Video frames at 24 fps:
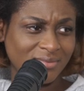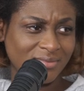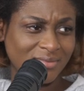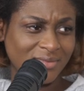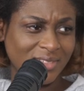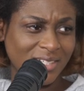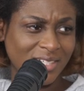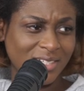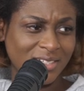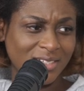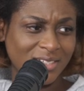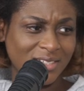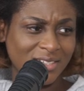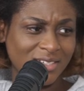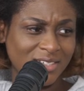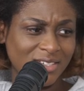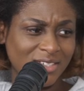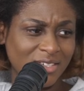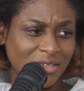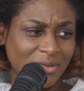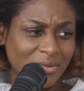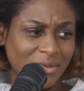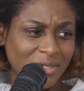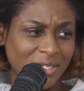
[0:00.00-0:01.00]
This is
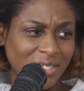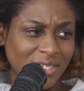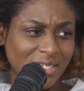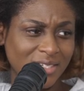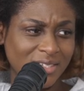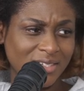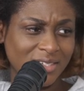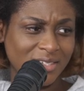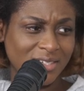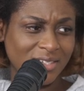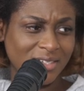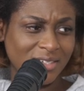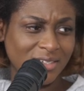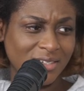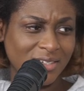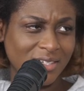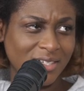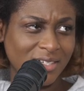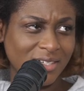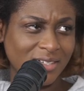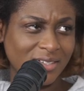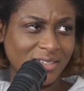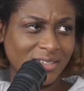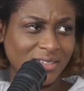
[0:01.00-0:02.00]
so
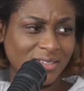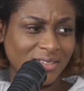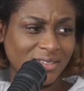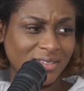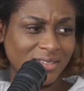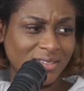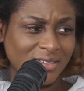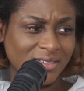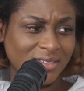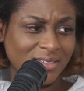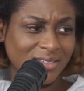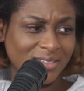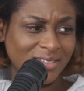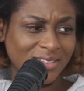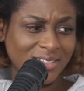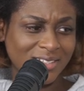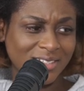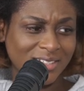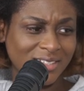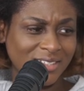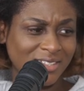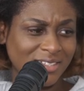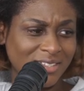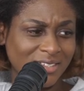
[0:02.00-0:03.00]
unnecessary. Hmm?
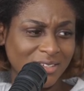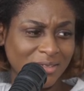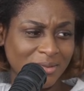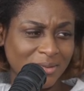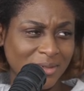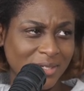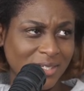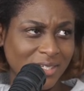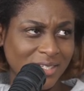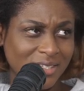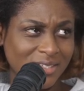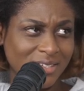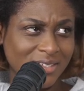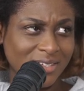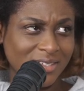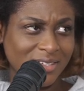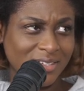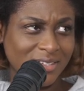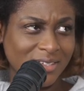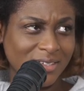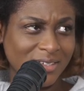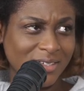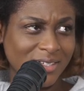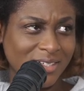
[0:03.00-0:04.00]
This is so
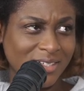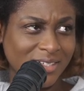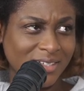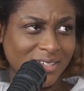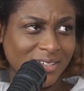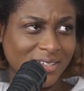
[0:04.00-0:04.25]
unnecessary.